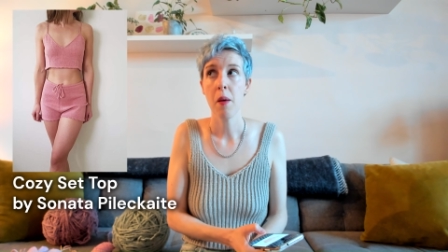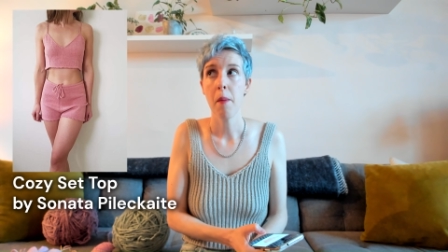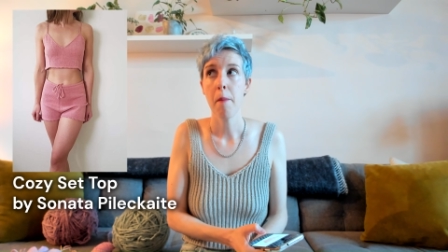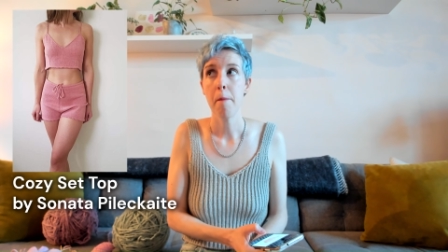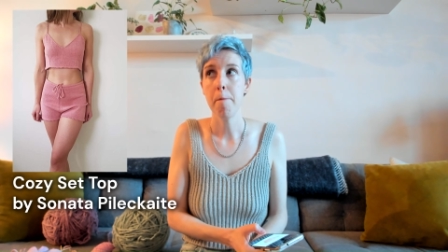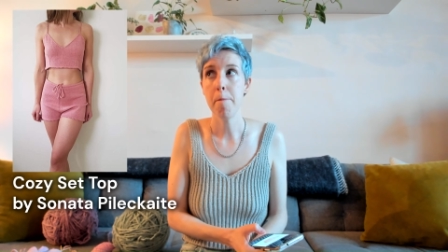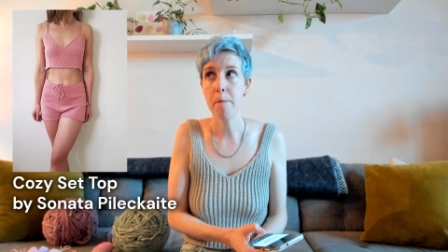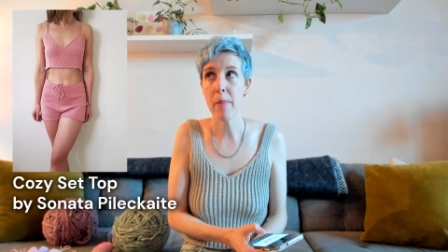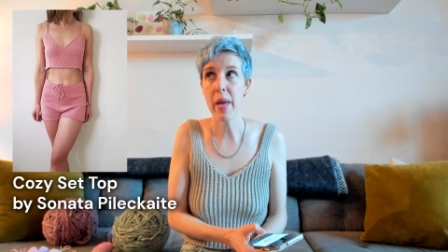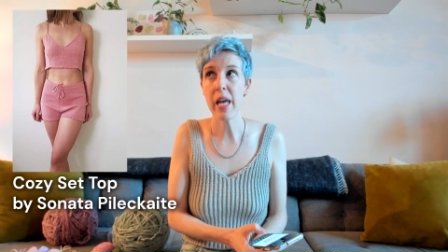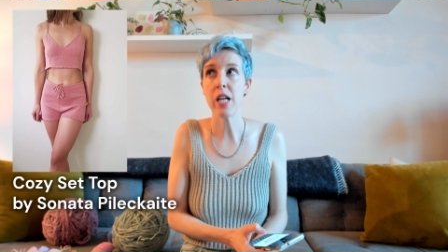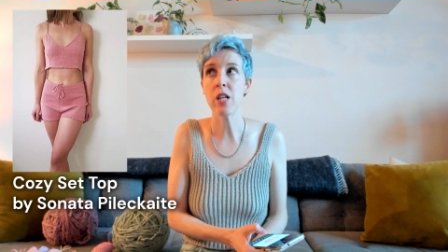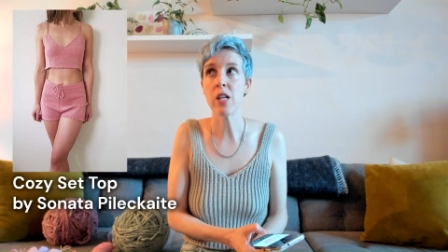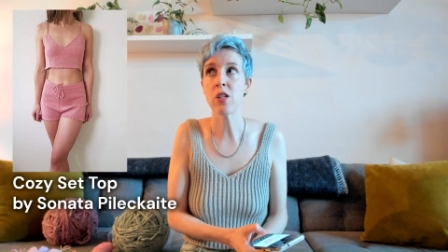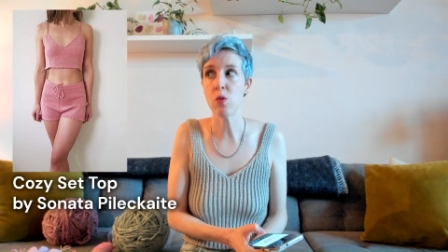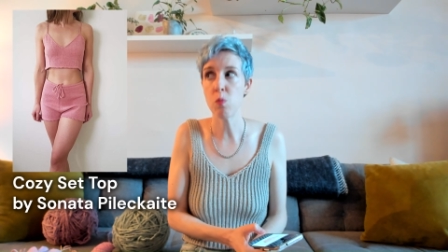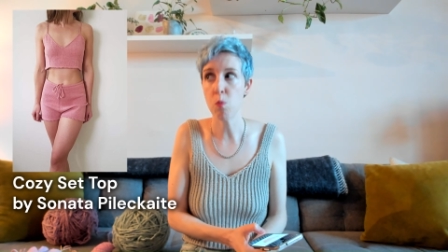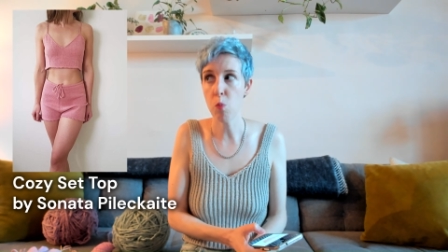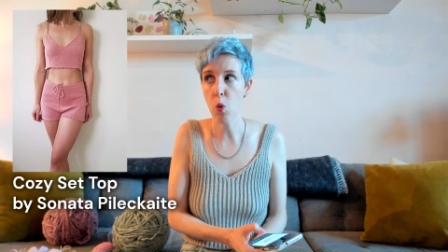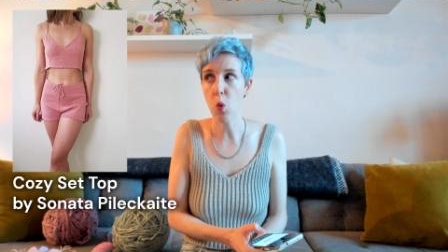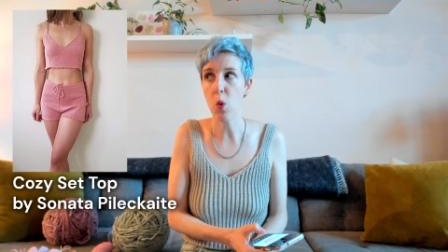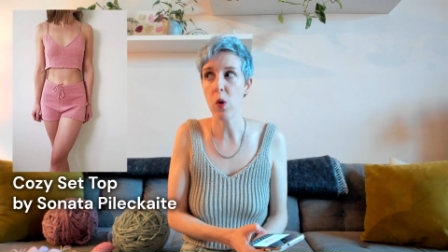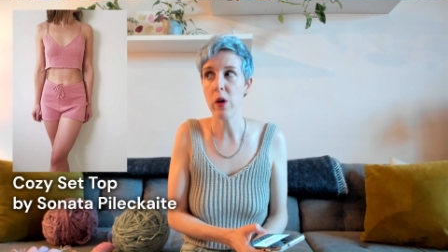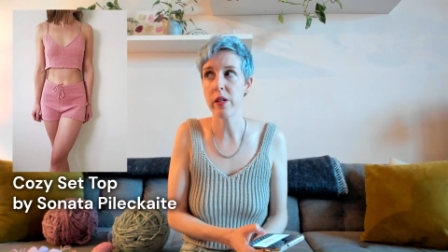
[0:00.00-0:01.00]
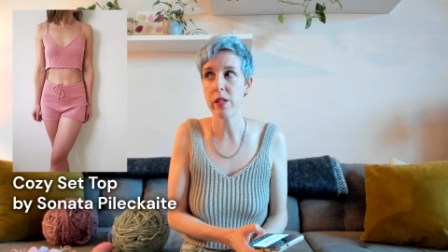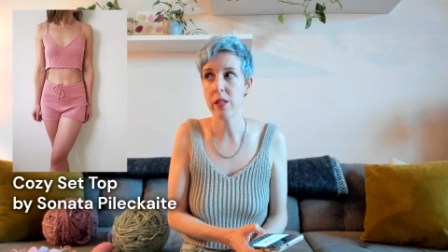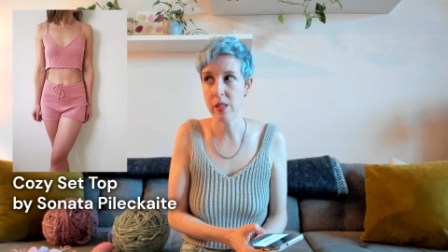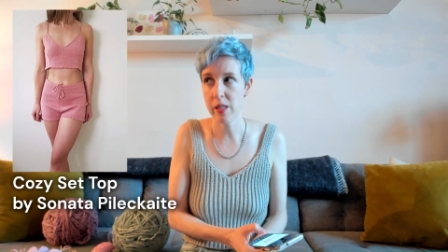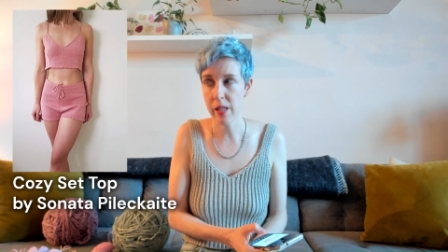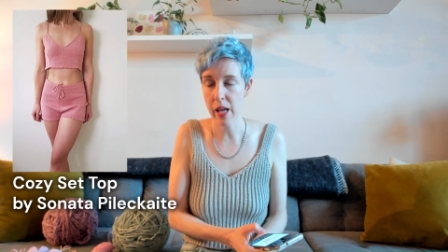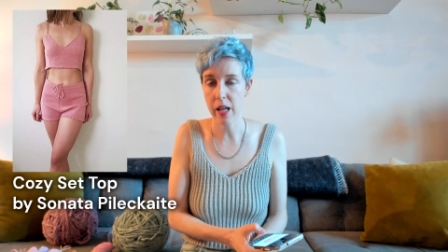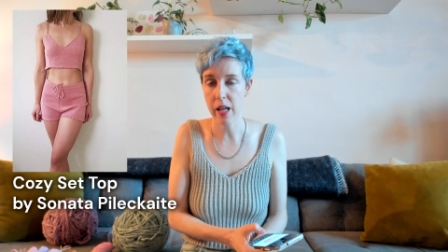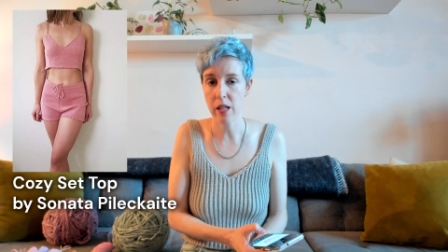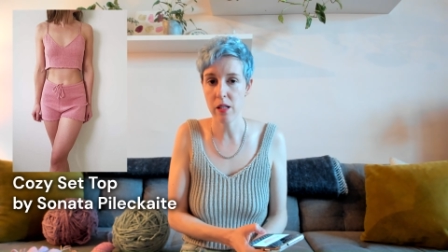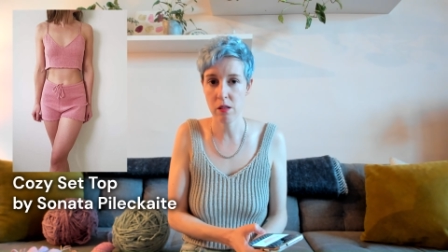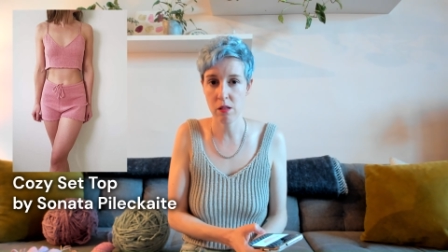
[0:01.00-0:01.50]
makes more
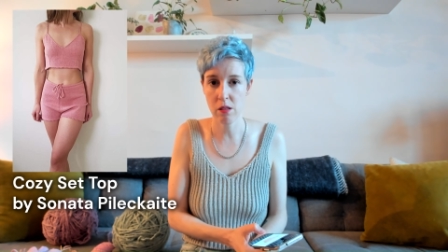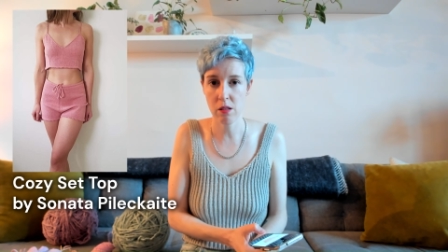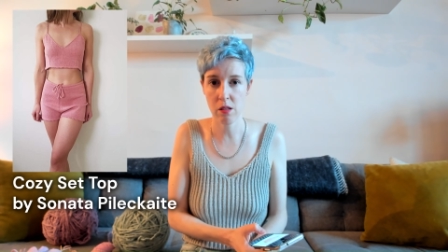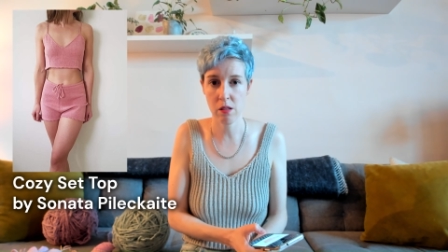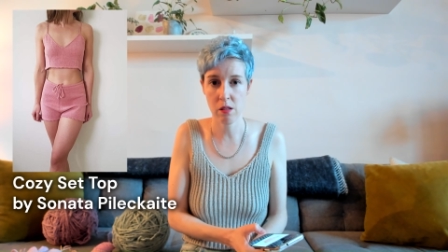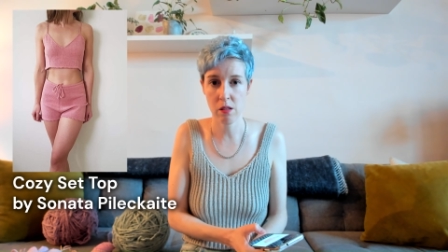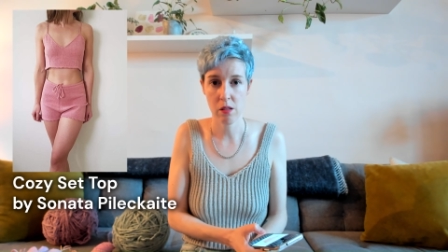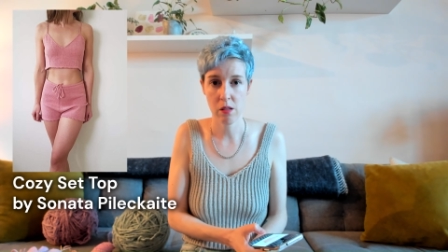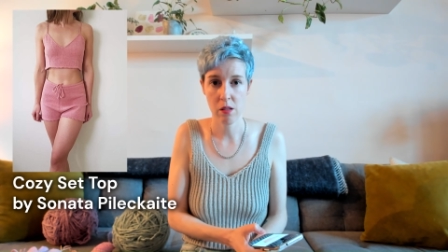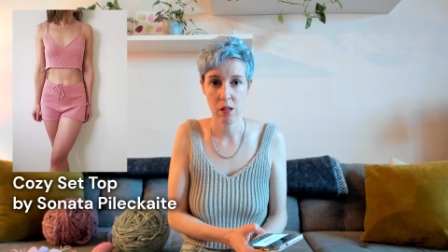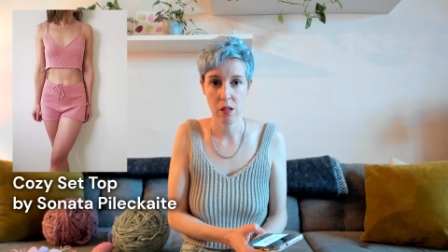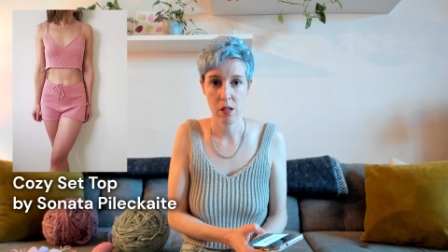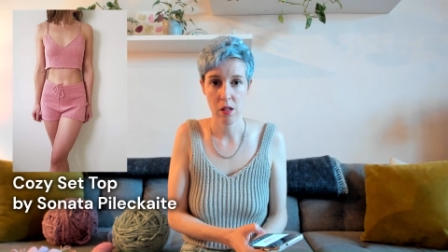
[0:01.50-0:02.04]
sense